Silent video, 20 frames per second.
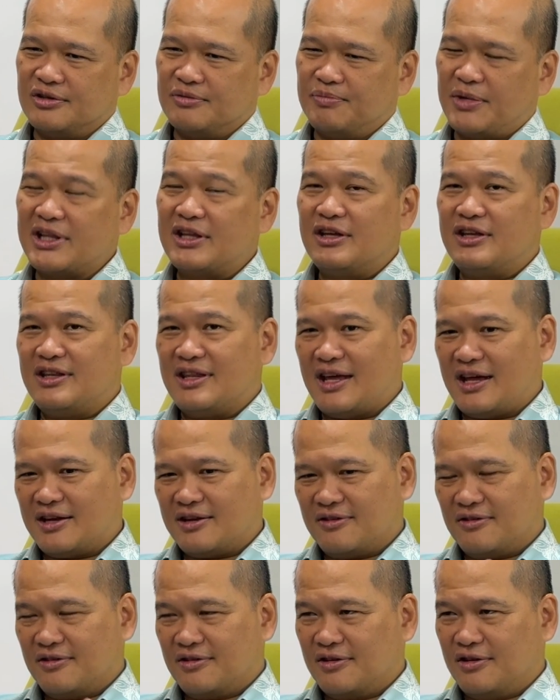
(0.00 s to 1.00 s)
Partly in that
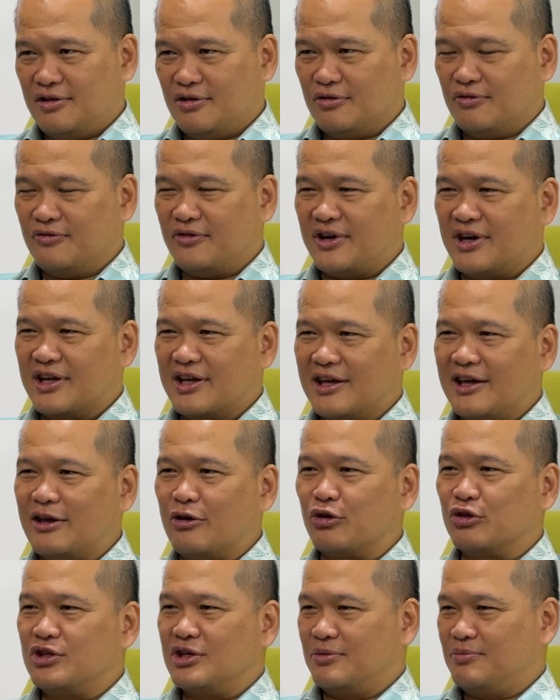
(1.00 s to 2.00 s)
very
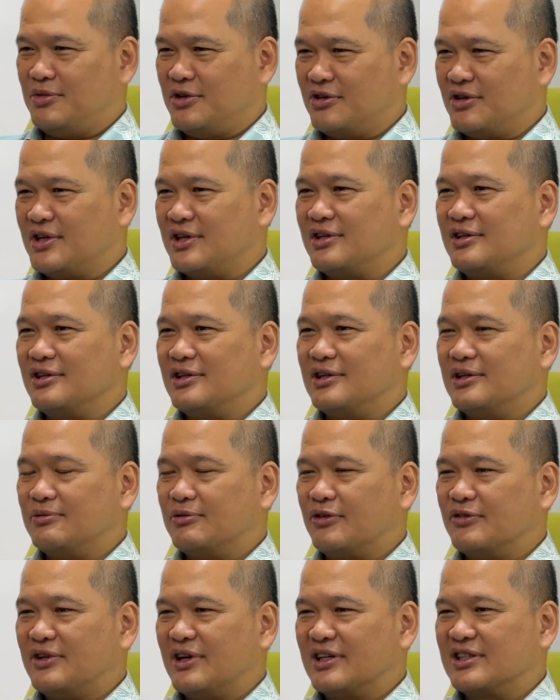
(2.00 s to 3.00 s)
chaotic period
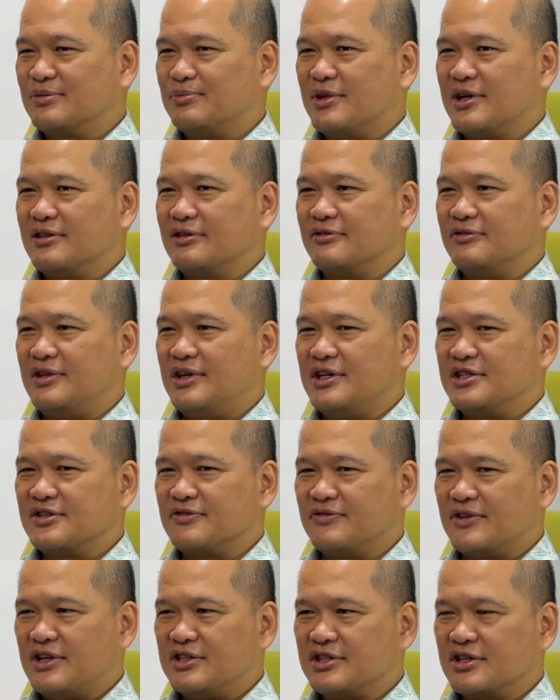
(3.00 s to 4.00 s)
of the aftermath of the
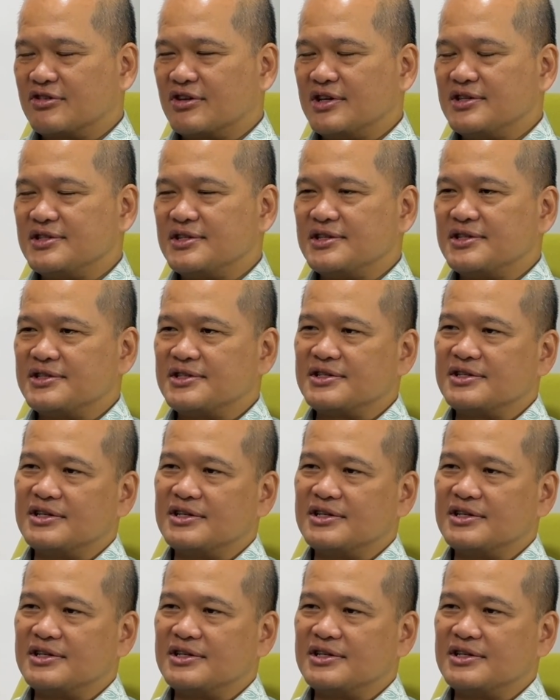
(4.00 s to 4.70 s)
Asian financial crisis.